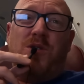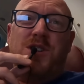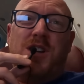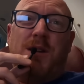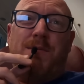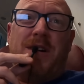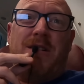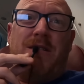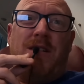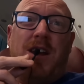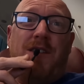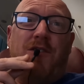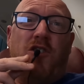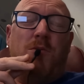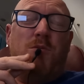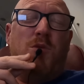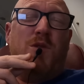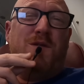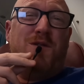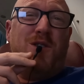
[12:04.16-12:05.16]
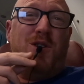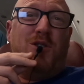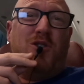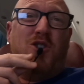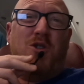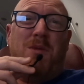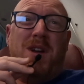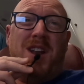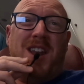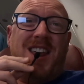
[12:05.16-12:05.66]
and apparently I've got more food
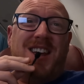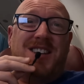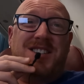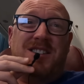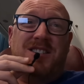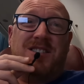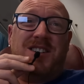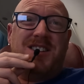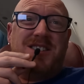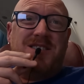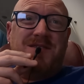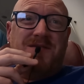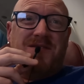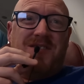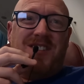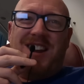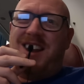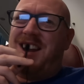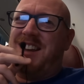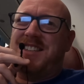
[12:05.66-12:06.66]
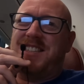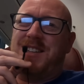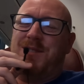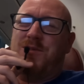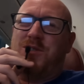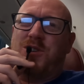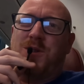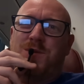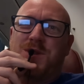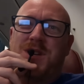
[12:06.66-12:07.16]
coming. That's nice. Let's see what comes